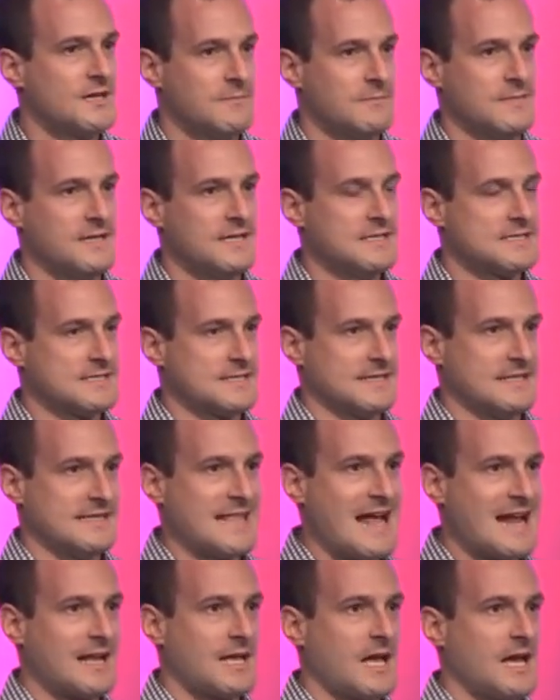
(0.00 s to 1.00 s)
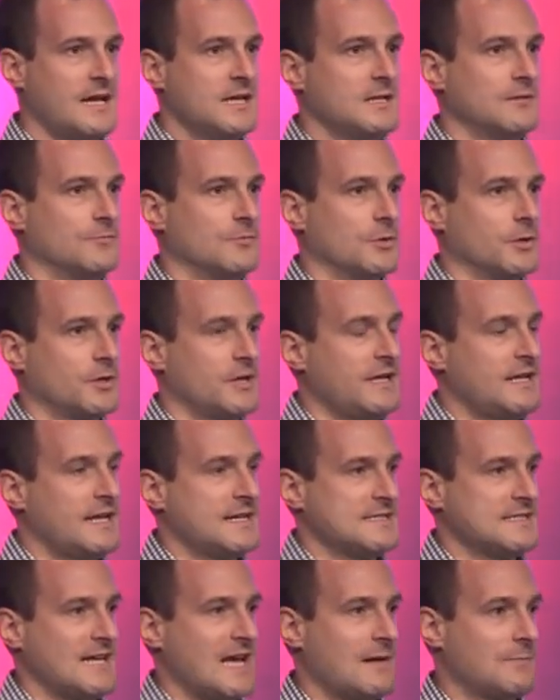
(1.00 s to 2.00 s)
means that that kind of learning
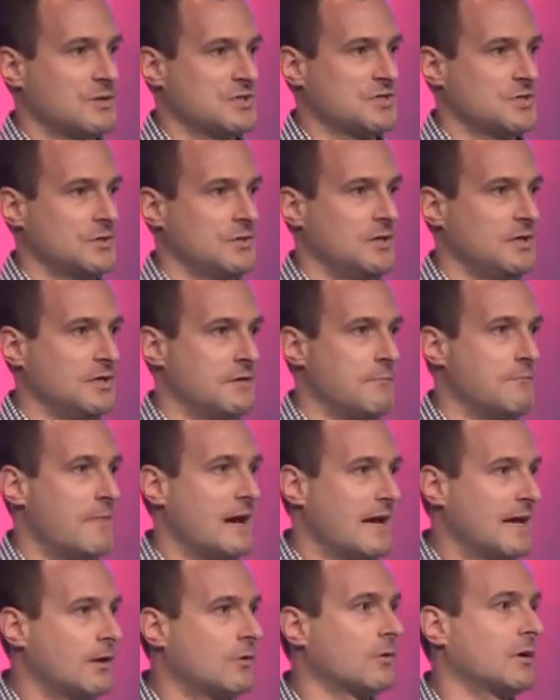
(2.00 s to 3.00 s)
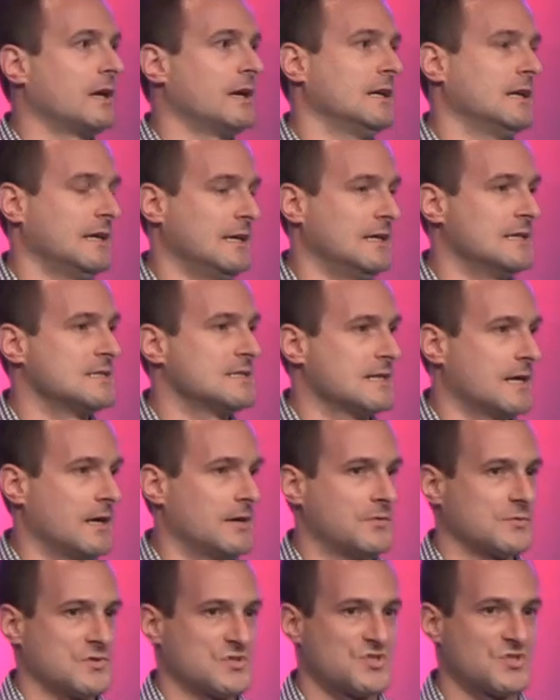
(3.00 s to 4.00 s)
has the opportunity to migrate into
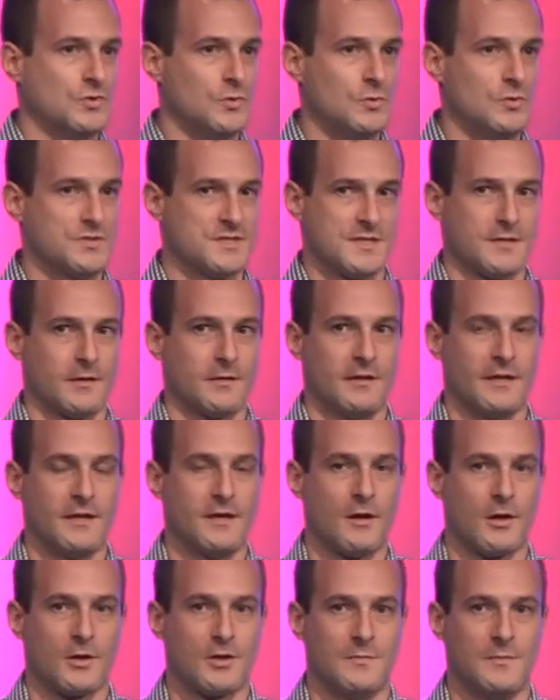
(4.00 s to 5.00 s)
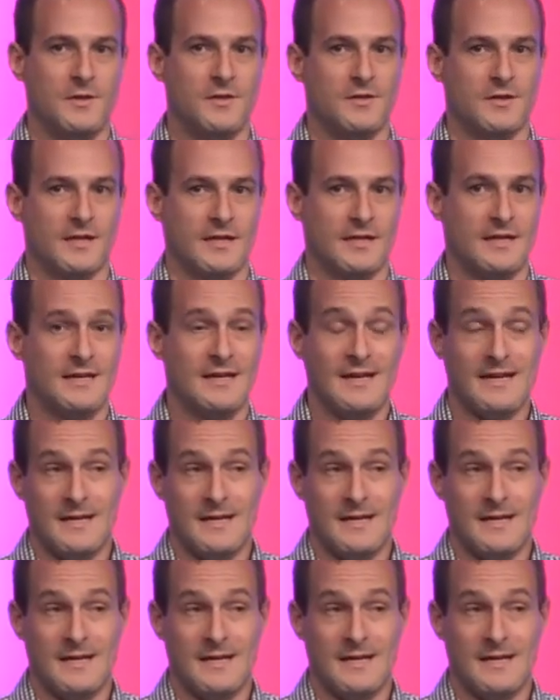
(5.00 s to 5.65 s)
other schools that are in our community